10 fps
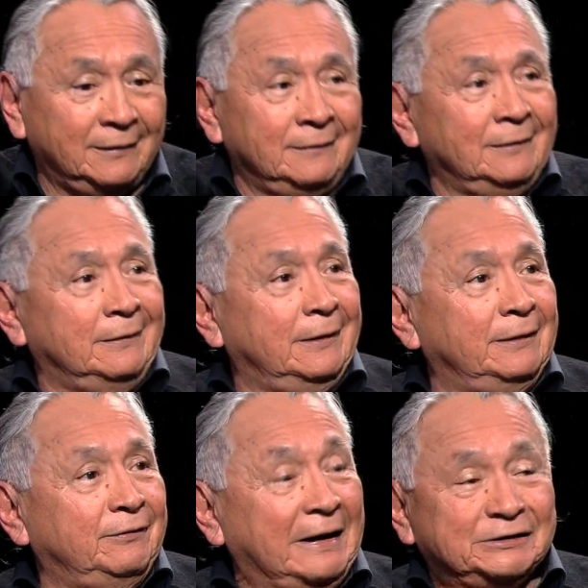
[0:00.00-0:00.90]
Mm-hmm.
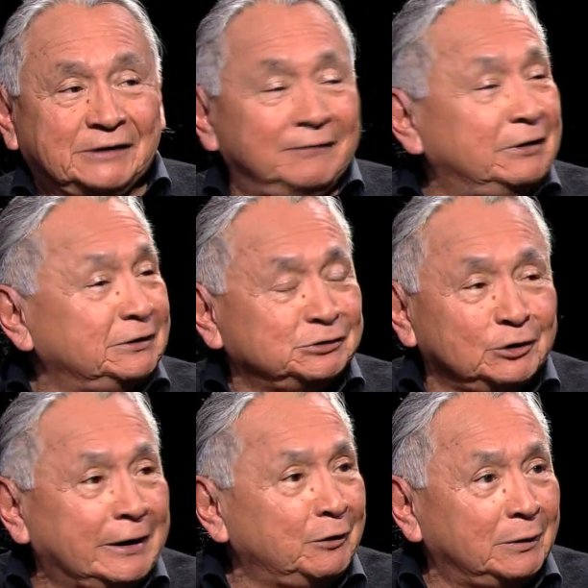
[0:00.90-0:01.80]
And Thanksgiving is
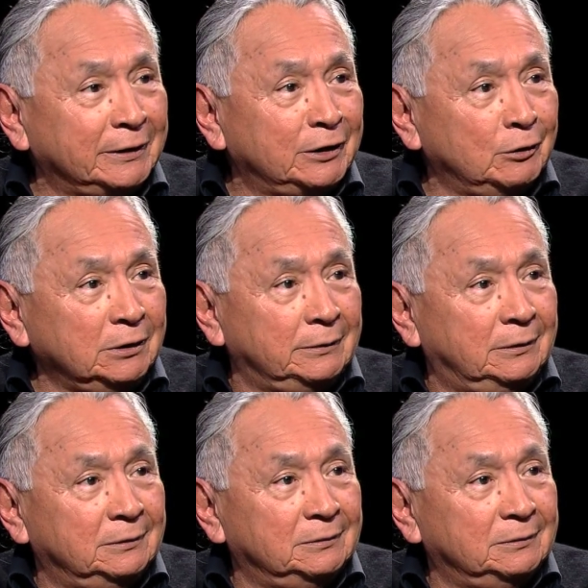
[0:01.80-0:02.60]
looking really good.